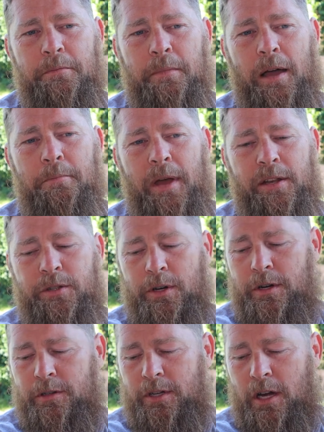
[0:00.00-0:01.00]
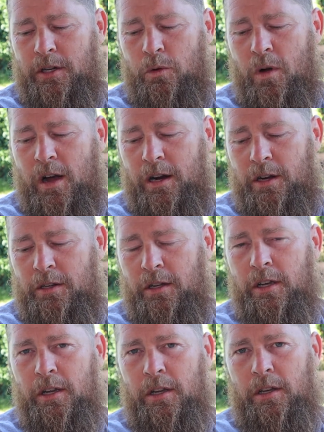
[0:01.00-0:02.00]
my mentor, Dr. Walker,
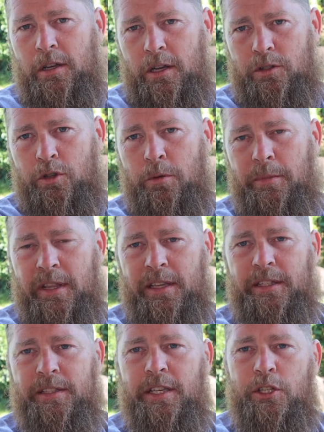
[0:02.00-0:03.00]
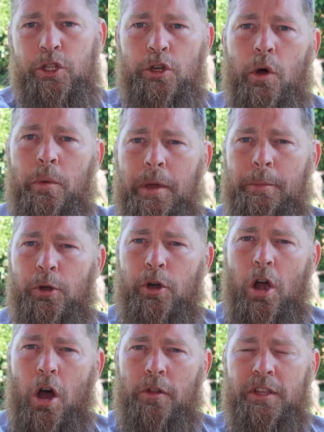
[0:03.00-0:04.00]
uh, told me this. He said, "Do you know what people
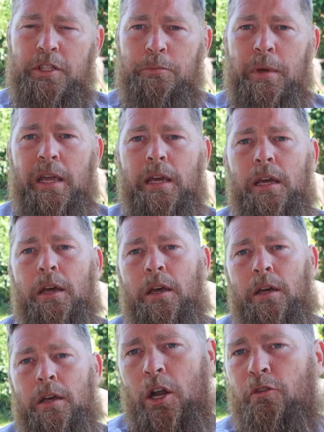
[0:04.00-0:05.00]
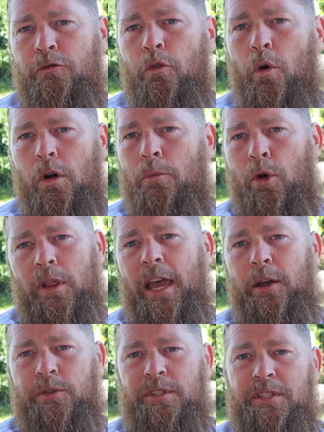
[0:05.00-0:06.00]
are called that speak, you know, four or more
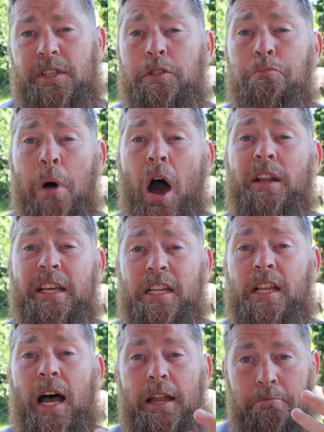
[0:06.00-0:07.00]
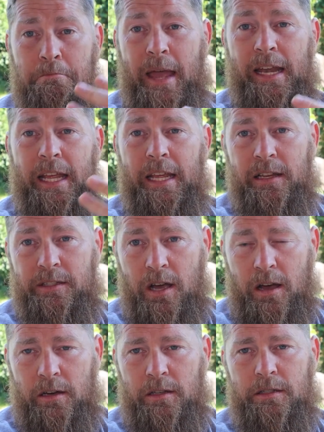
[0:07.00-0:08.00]
languages? It's polyglot, many
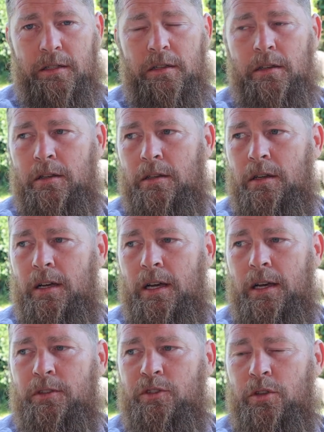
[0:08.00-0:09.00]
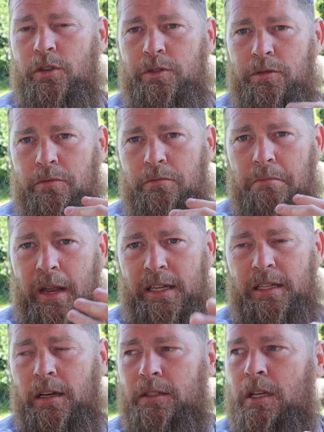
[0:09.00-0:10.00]
tongues. Uh, so there's
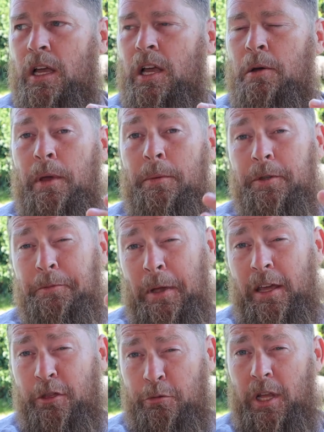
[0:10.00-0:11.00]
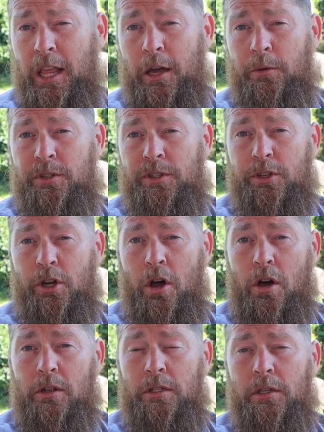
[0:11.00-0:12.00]
many tongues. People who speak three languages are
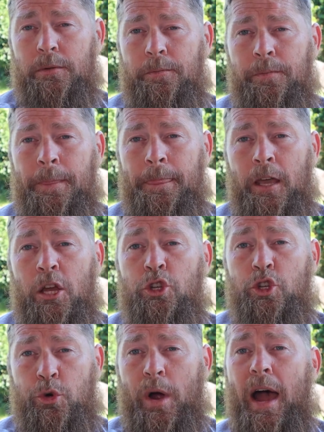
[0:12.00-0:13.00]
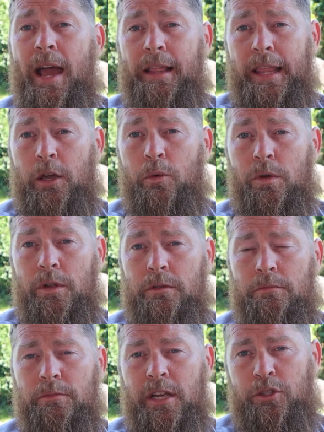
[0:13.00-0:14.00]
called trilingual,
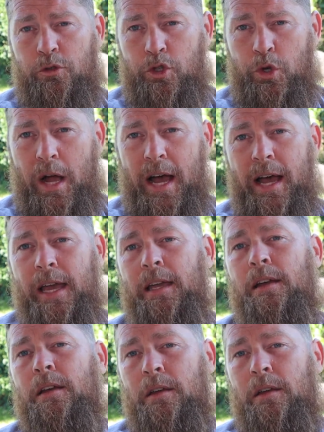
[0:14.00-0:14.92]
right? So tri,